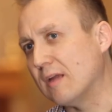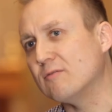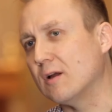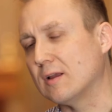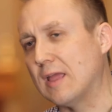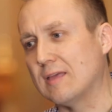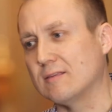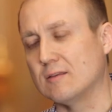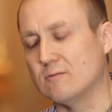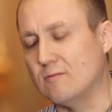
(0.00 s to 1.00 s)
lifelong
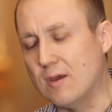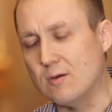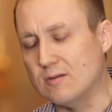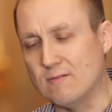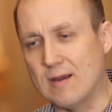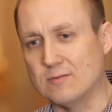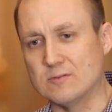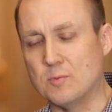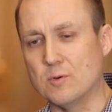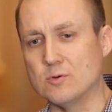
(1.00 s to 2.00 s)
Catholics, very devout
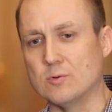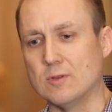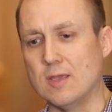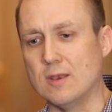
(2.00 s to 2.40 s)
and spiritual.